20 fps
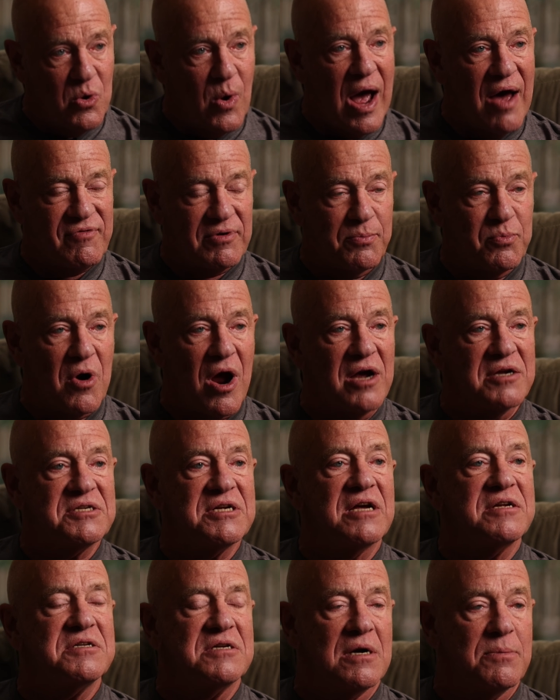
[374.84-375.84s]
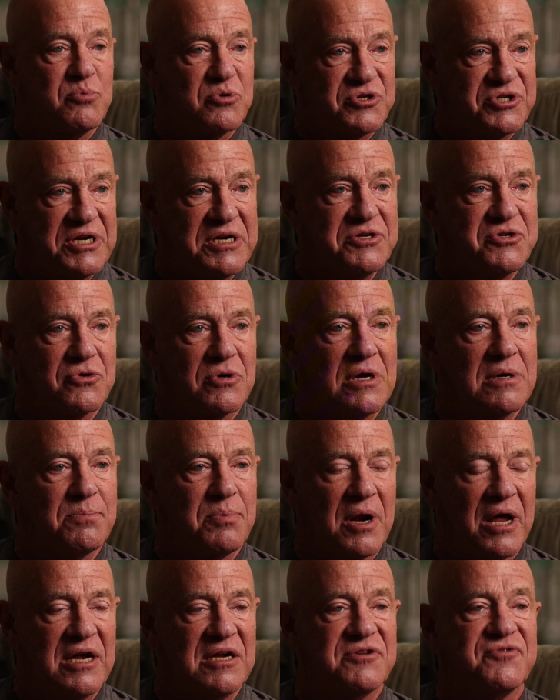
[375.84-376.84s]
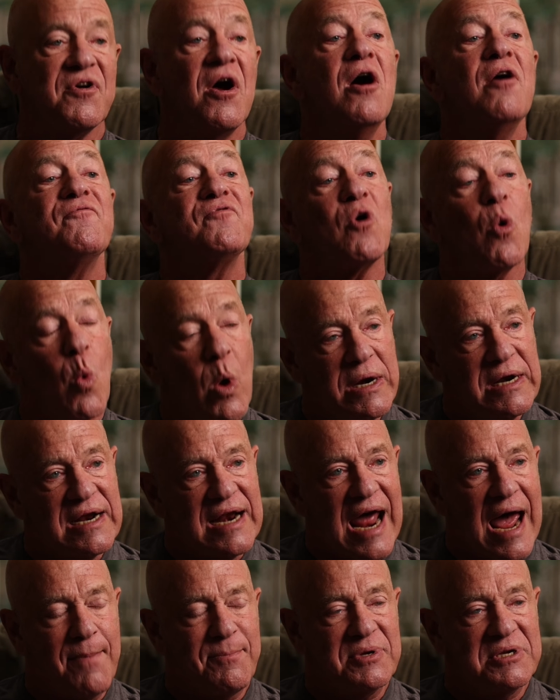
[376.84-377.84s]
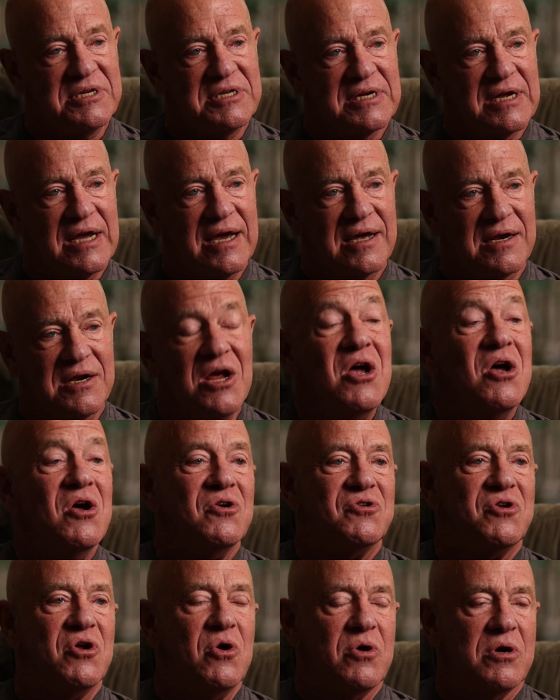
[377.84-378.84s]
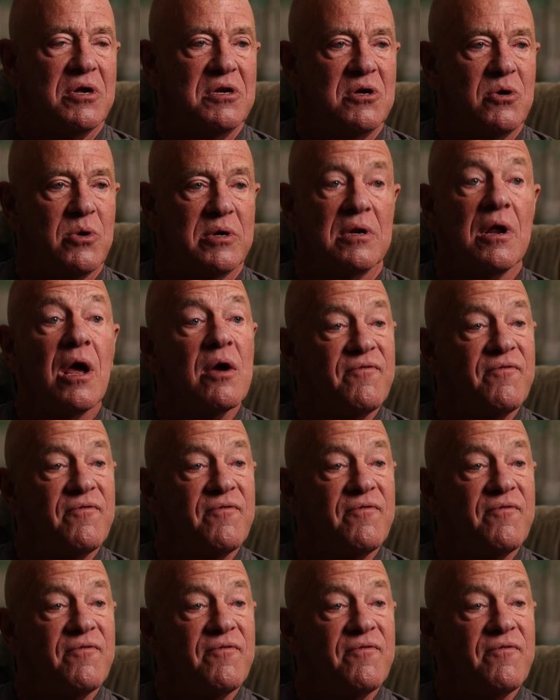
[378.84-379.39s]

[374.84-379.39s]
you have a process and a procedure in place for when it happens again, so you can do it